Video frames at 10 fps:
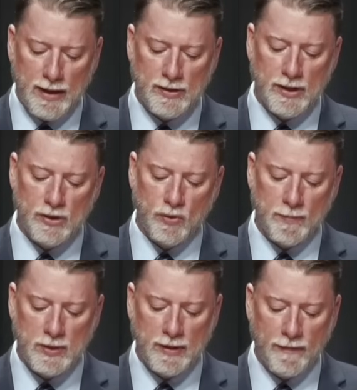is a
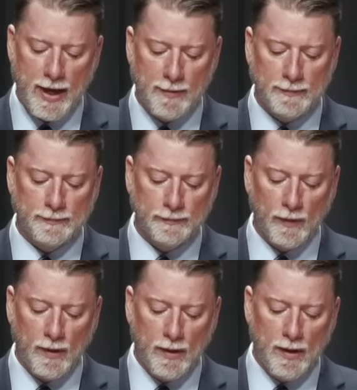description of that.
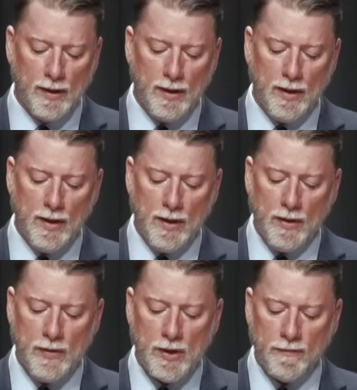
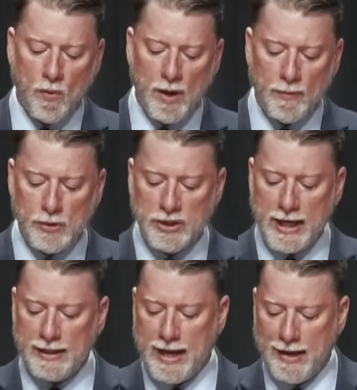Therefore, I will
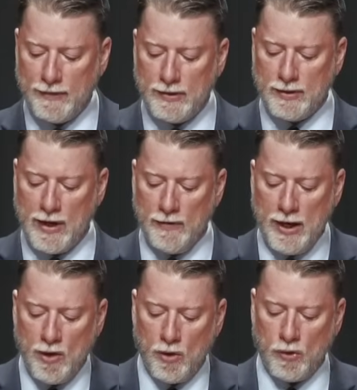shake the heavens, and
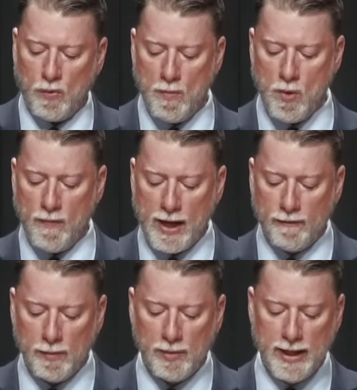the earth will move out
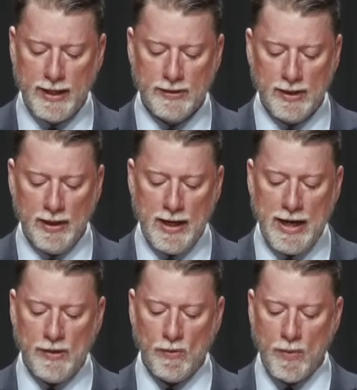of her place
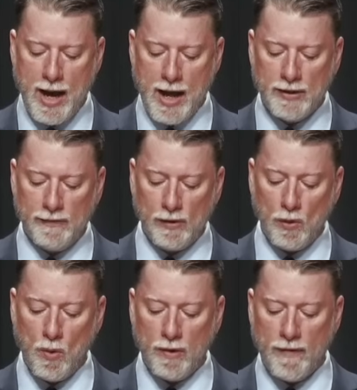in the wrath of the
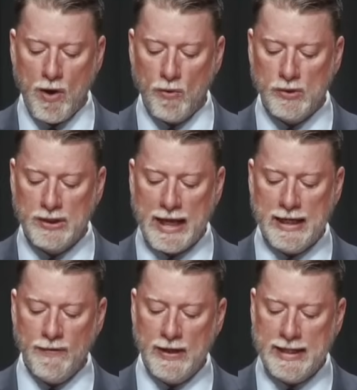Lord of hosts,
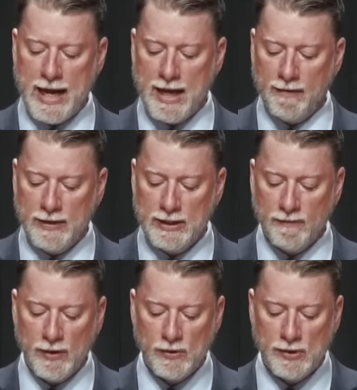and in the day of his
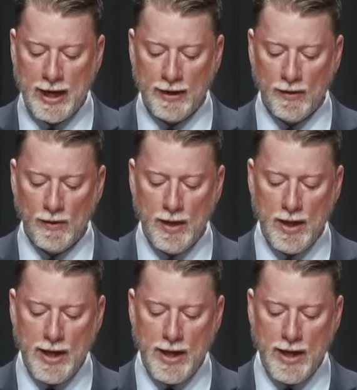fierce anger.